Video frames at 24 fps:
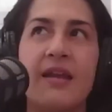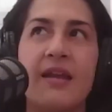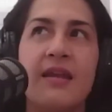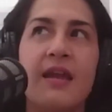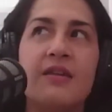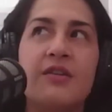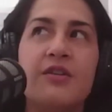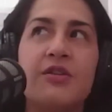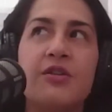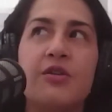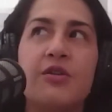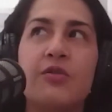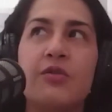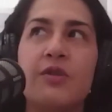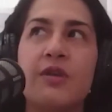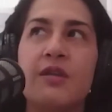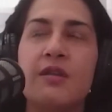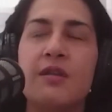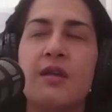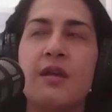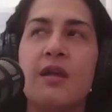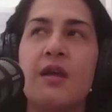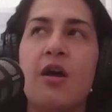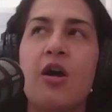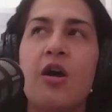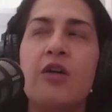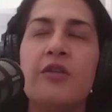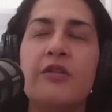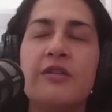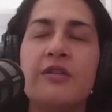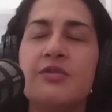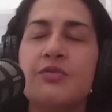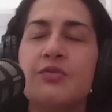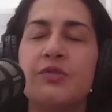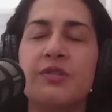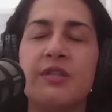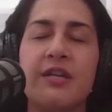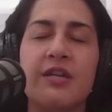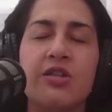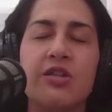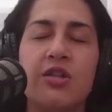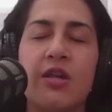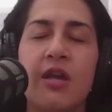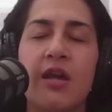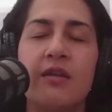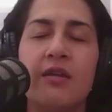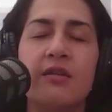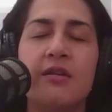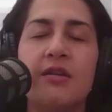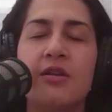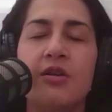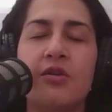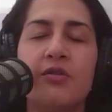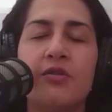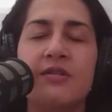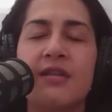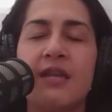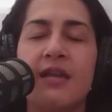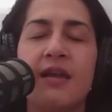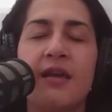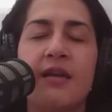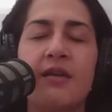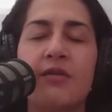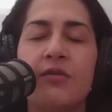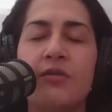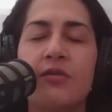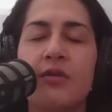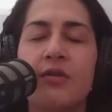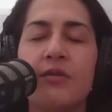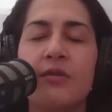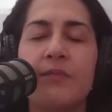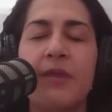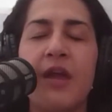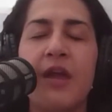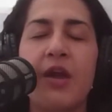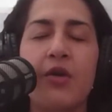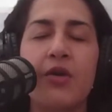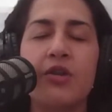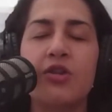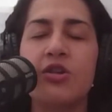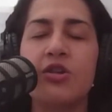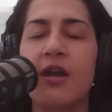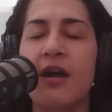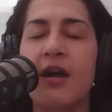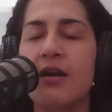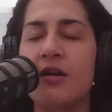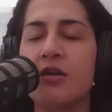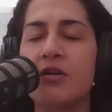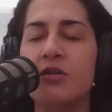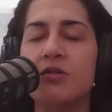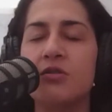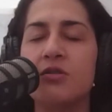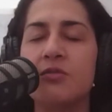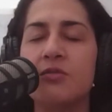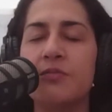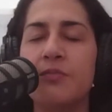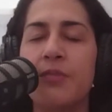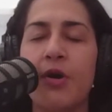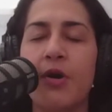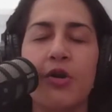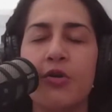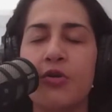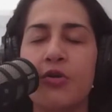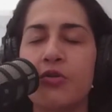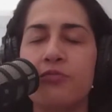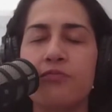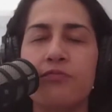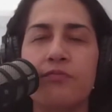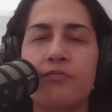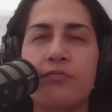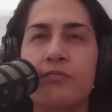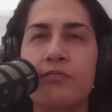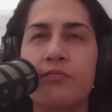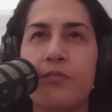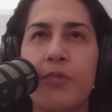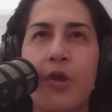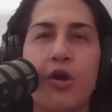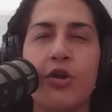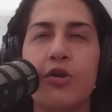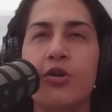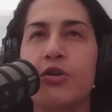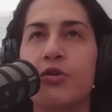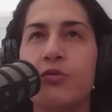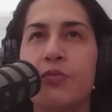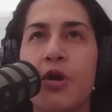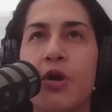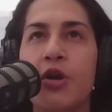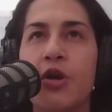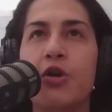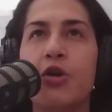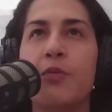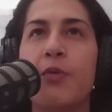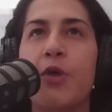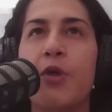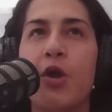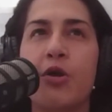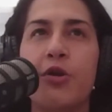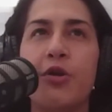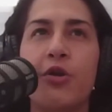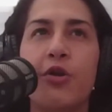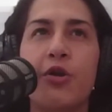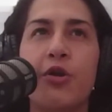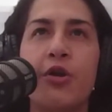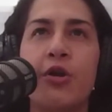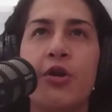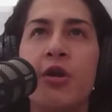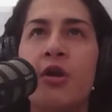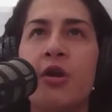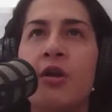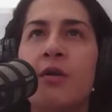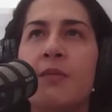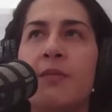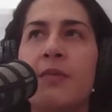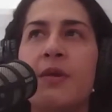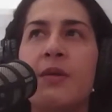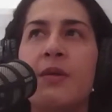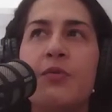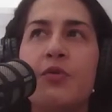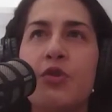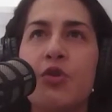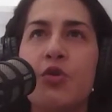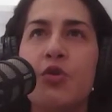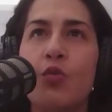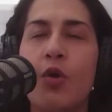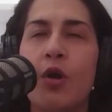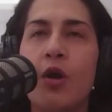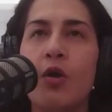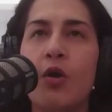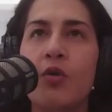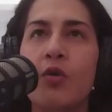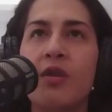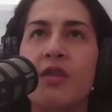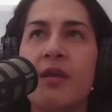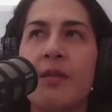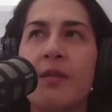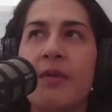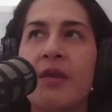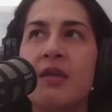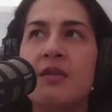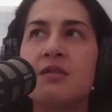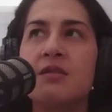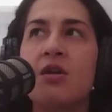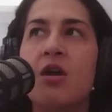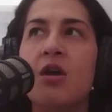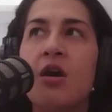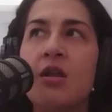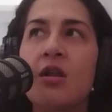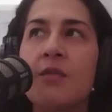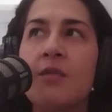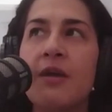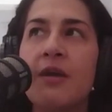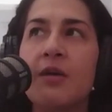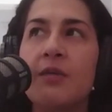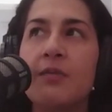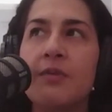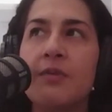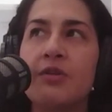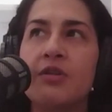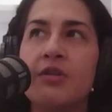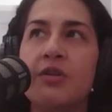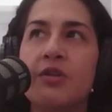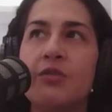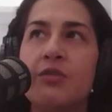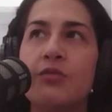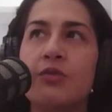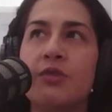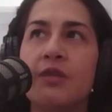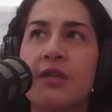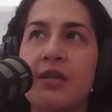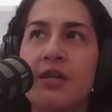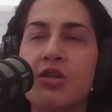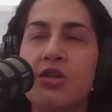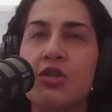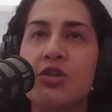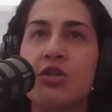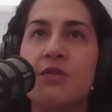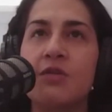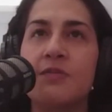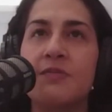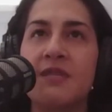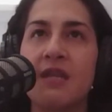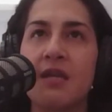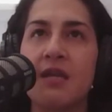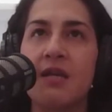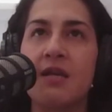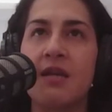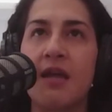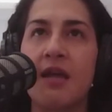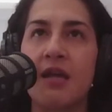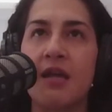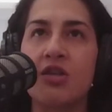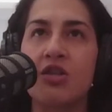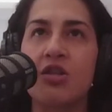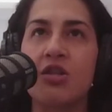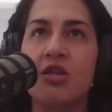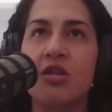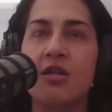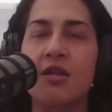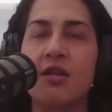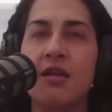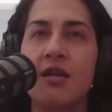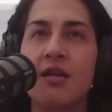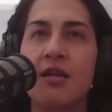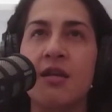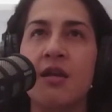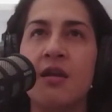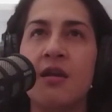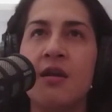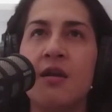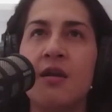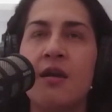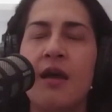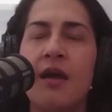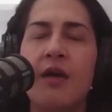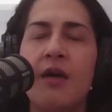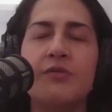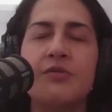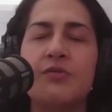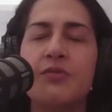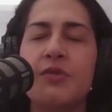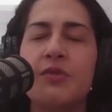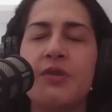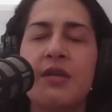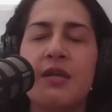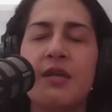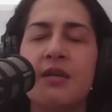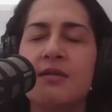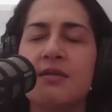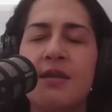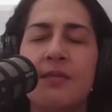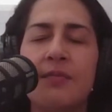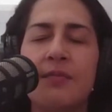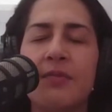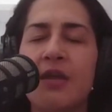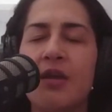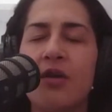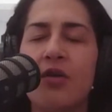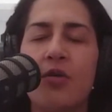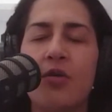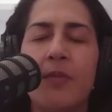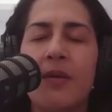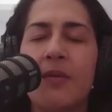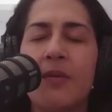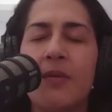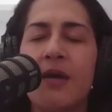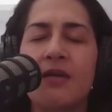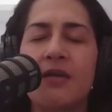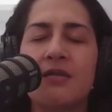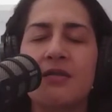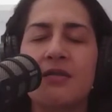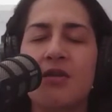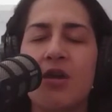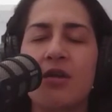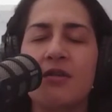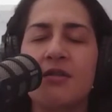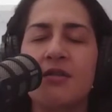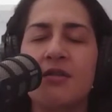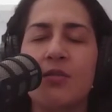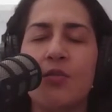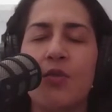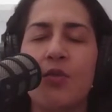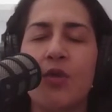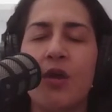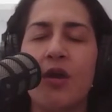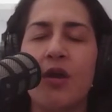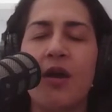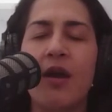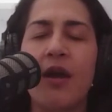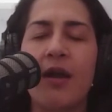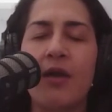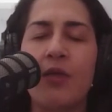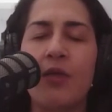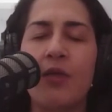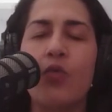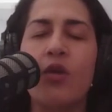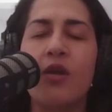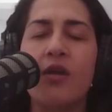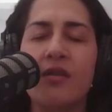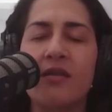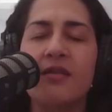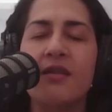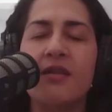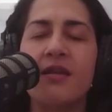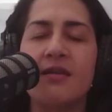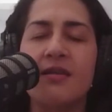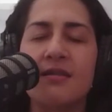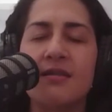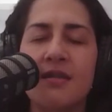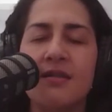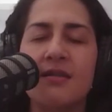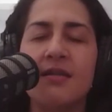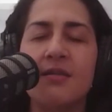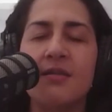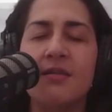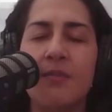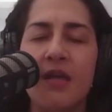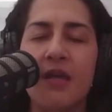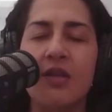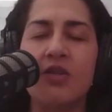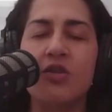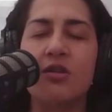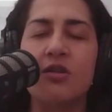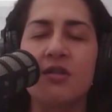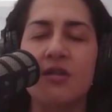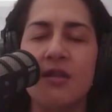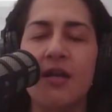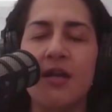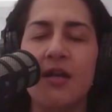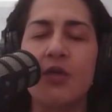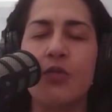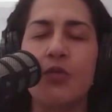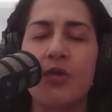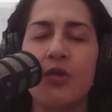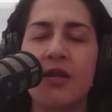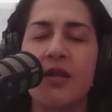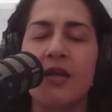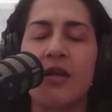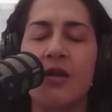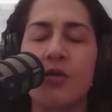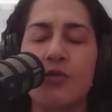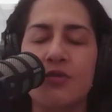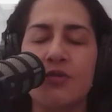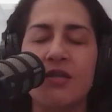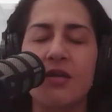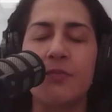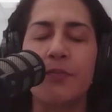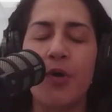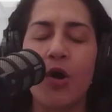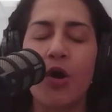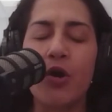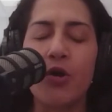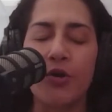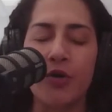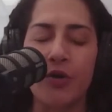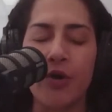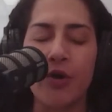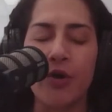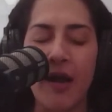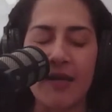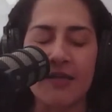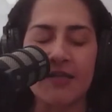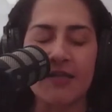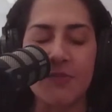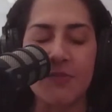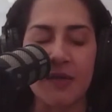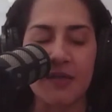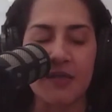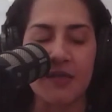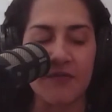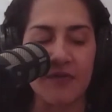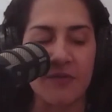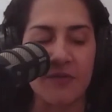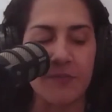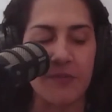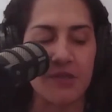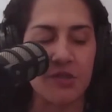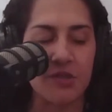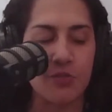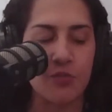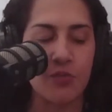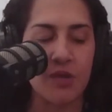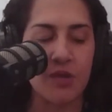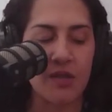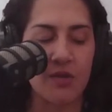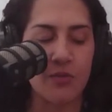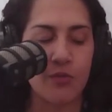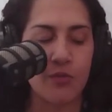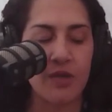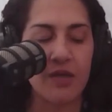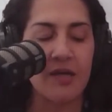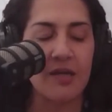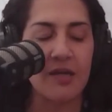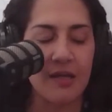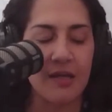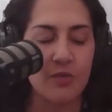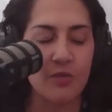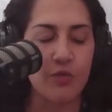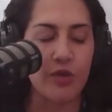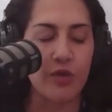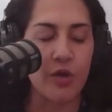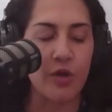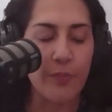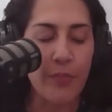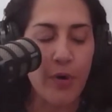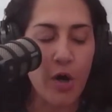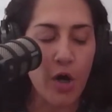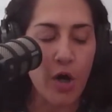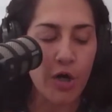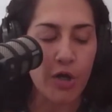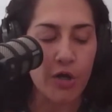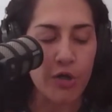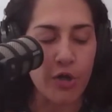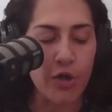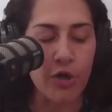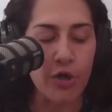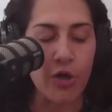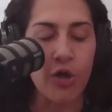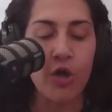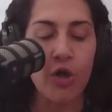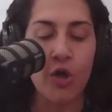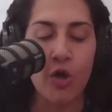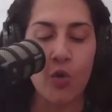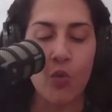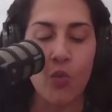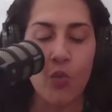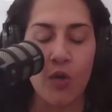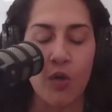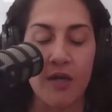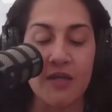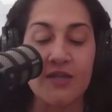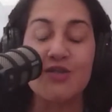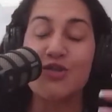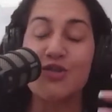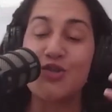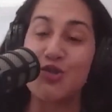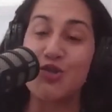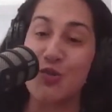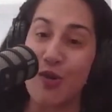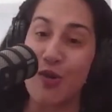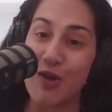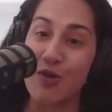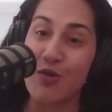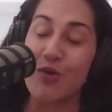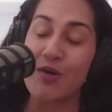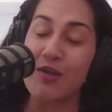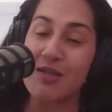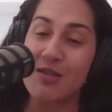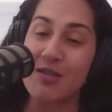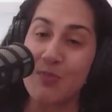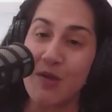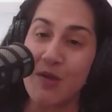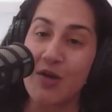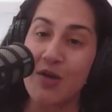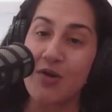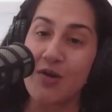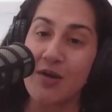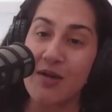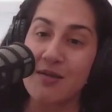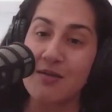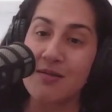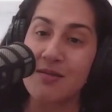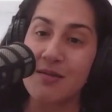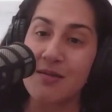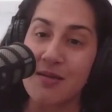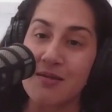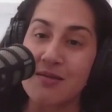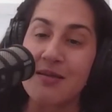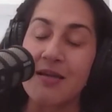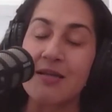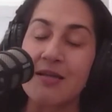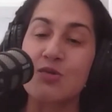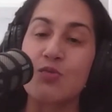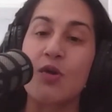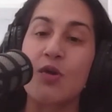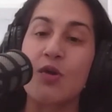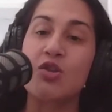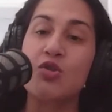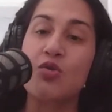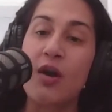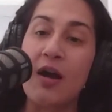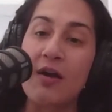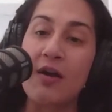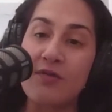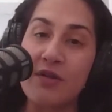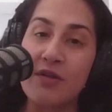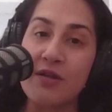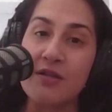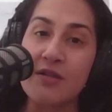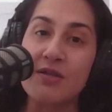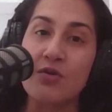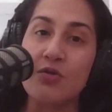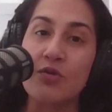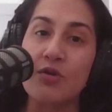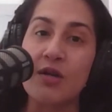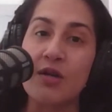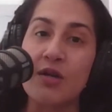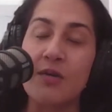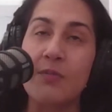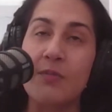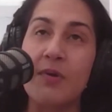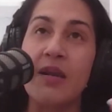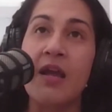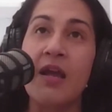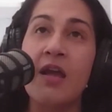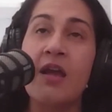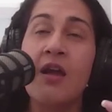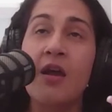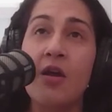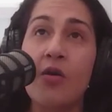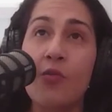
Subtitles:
And, all these it's like parent, child, partner to partner, people you work with. I mean, it's all about building relationships and connection. And I was reading something, or maybe I saw it somewhere, and one of the things they did mention to it was a partner aspect of it, but to really reconnect with your partner was doing new experiences. That's why traveling is so good, but